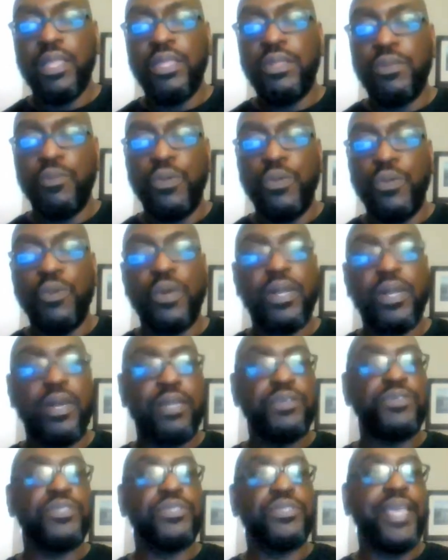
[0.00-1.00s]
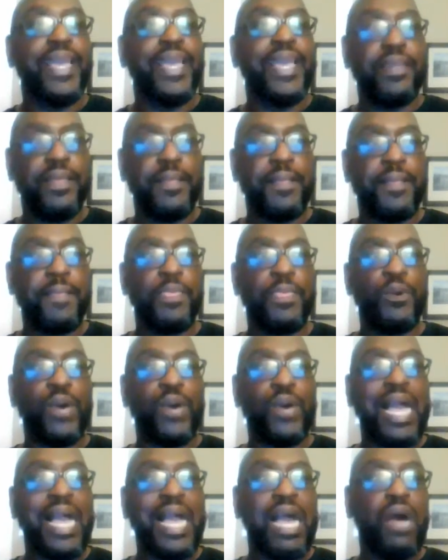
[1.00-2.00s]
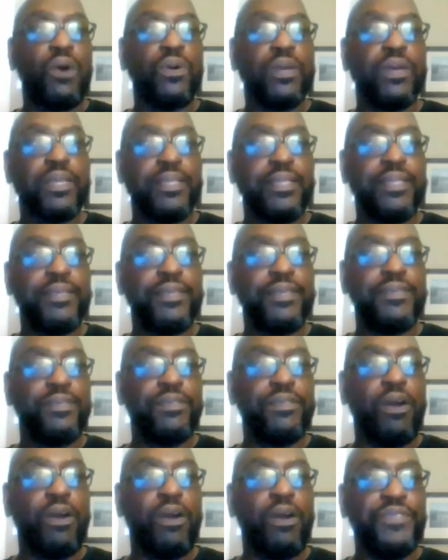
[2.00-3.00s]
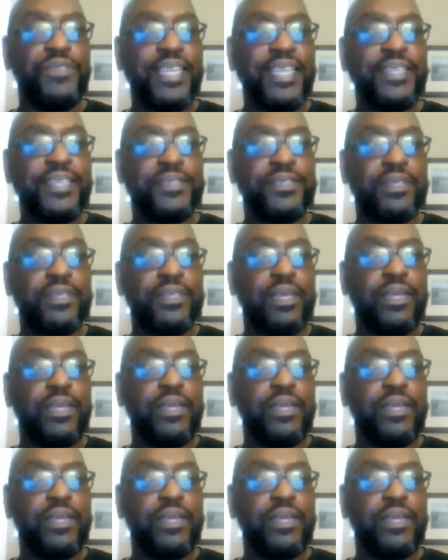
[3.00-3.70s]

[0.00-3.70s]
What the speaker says: we want to understand, well, how are these